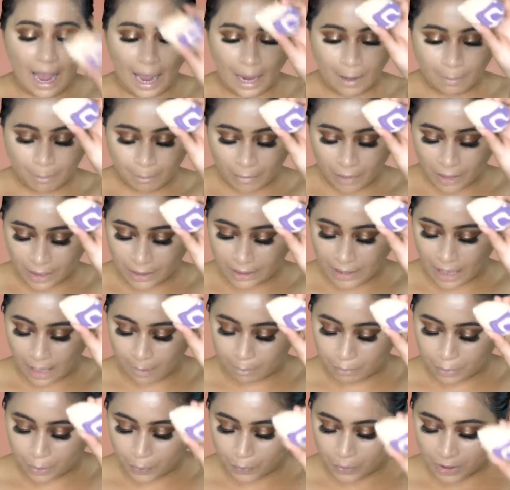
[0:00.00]
and my
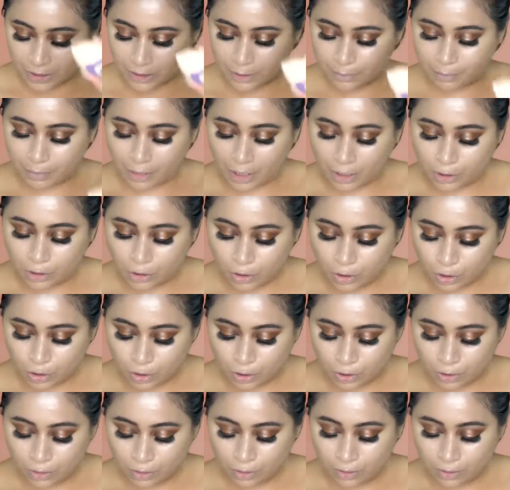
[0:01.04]
damp beauty sponge.